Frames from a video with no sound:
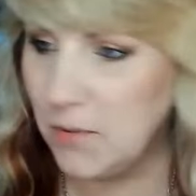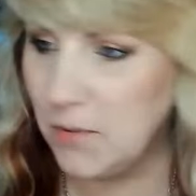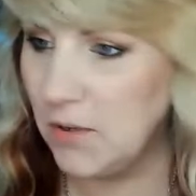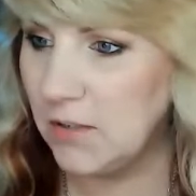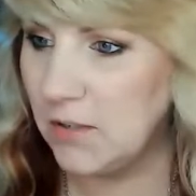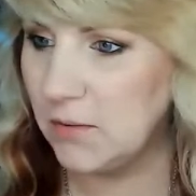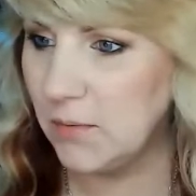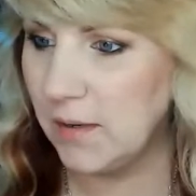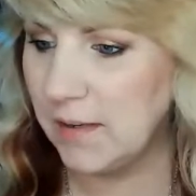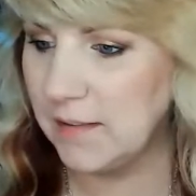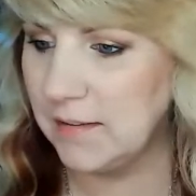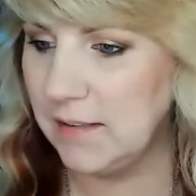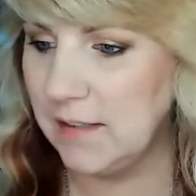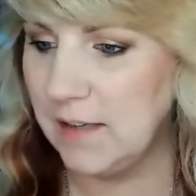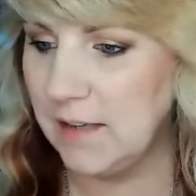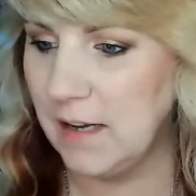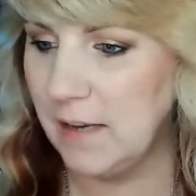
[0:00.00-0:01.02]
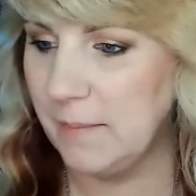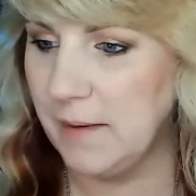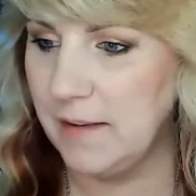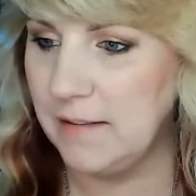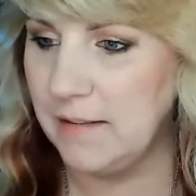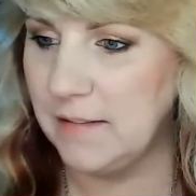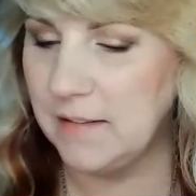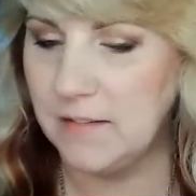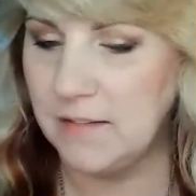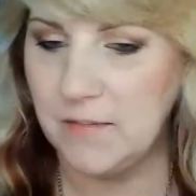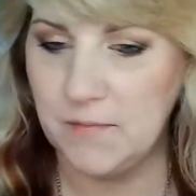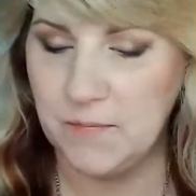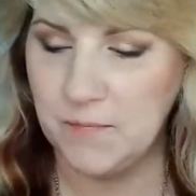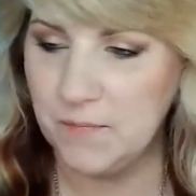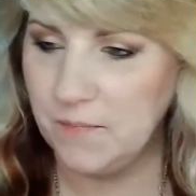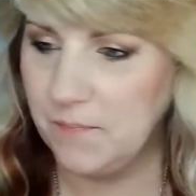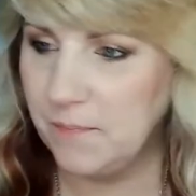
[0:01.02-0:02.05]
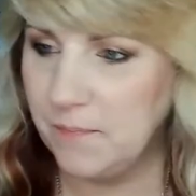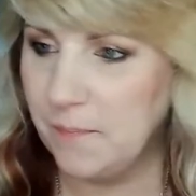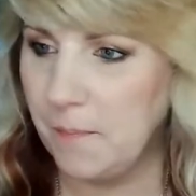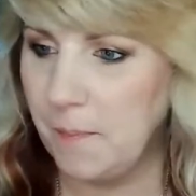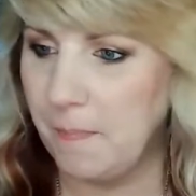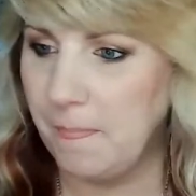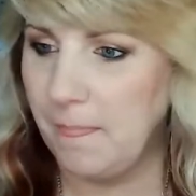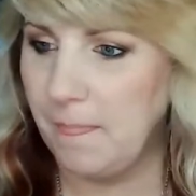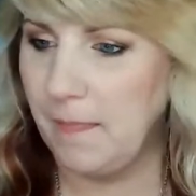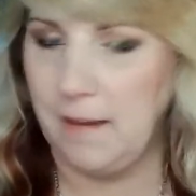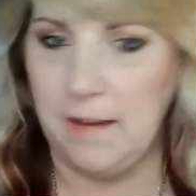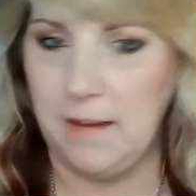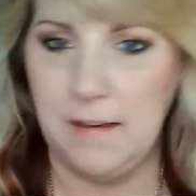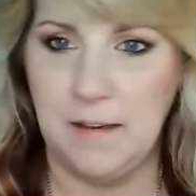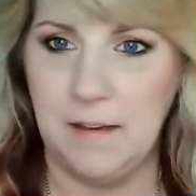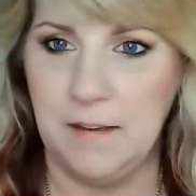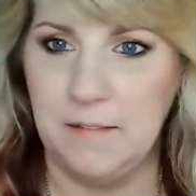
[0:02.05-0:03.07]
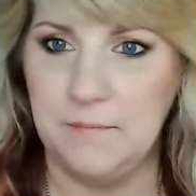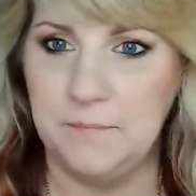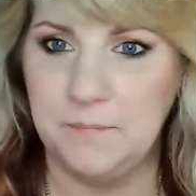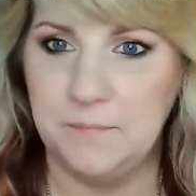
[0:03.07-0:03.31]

Look so I can see comments. Hang on.